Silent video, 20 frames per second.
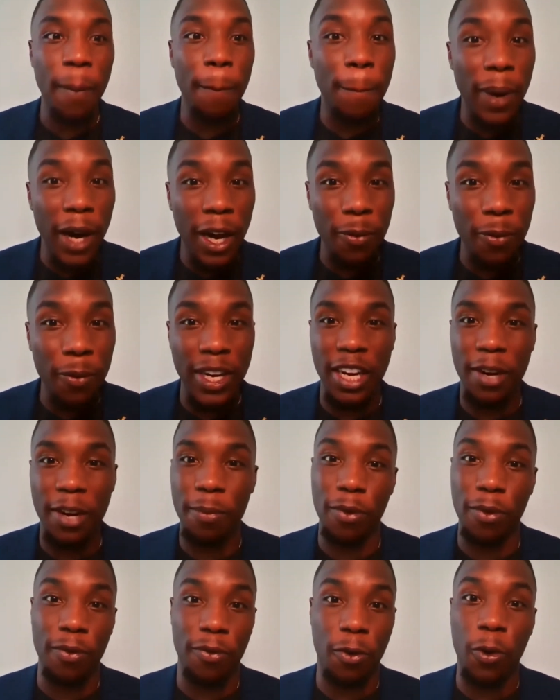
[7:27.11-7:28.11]
but we need to
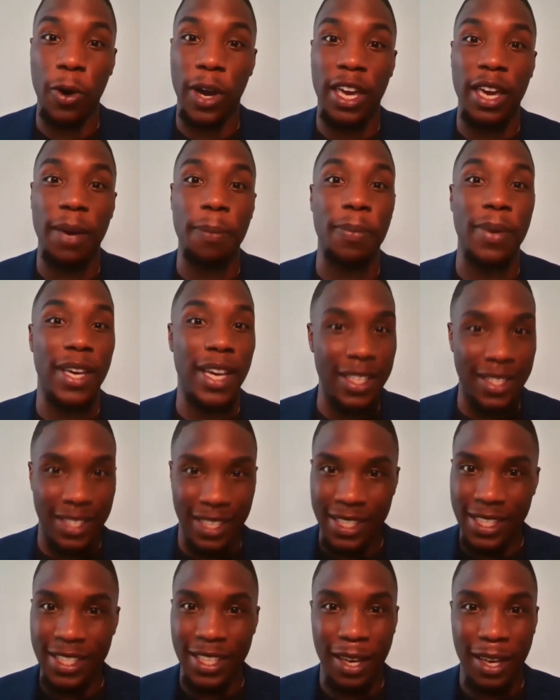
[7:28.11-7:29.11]
move quick because
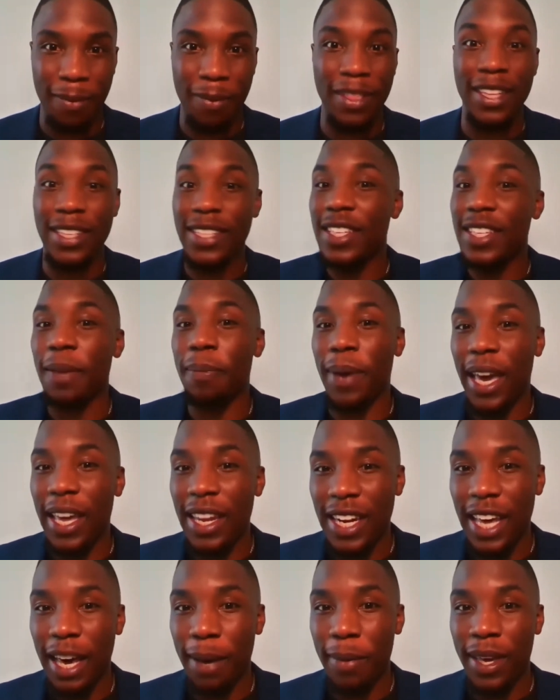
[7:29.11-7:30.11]
this is a
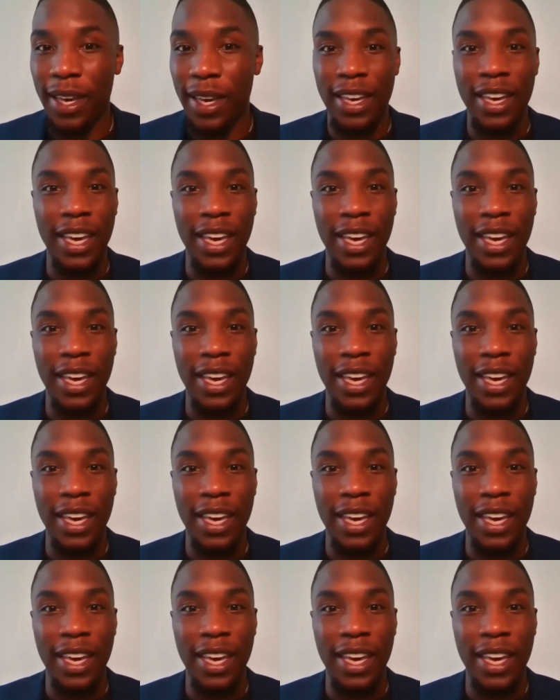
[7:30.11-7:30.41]
pandemic.